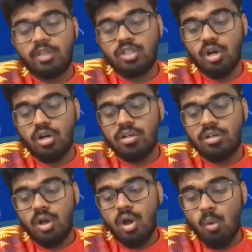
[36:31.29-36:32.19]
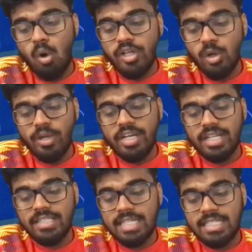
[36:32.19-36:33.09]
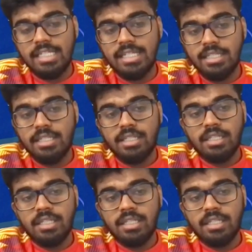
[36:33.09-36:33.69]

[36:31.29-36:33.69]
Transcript: shock. A 1-0 win against Italy.